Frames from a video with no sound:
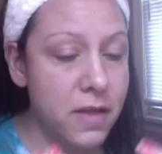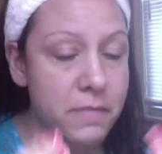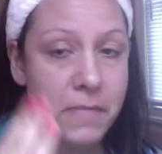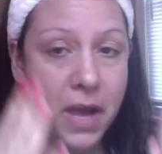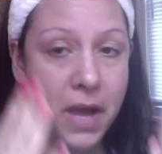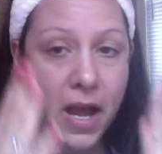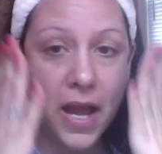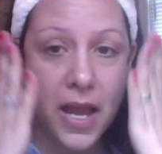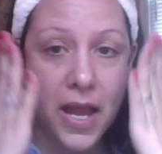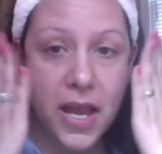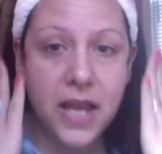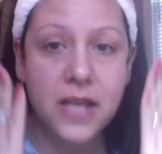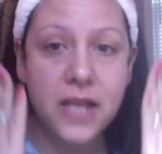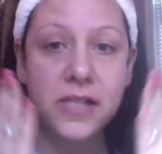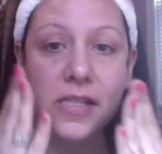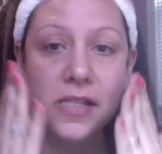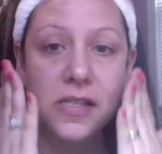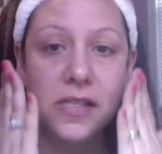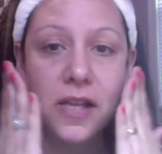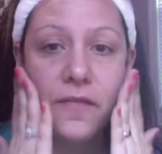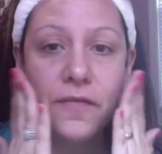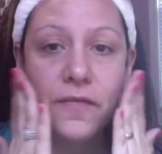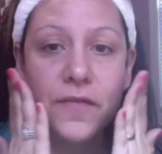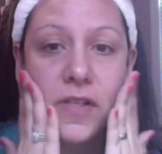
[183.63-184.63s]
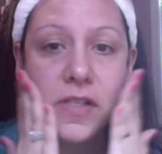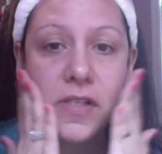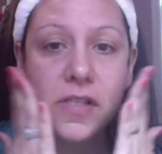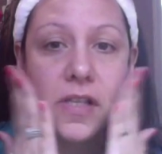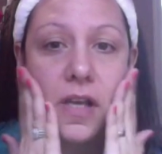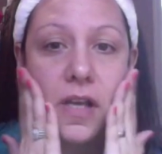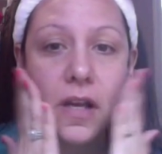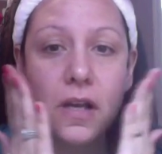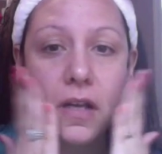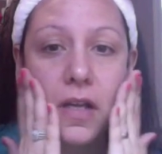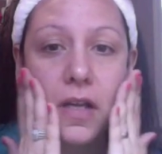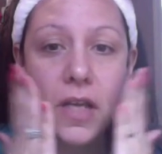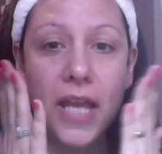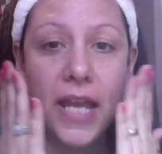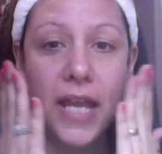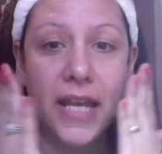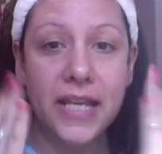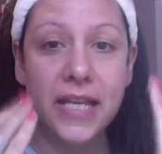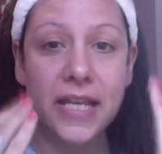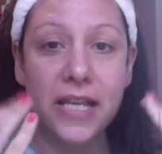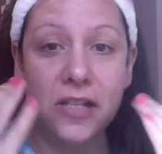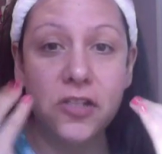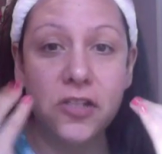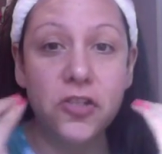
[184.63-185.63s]
my stuff is
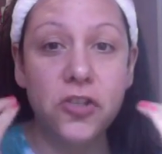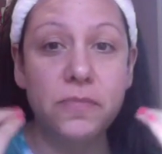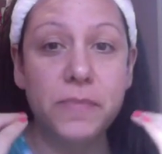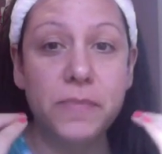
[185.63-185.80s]
getting into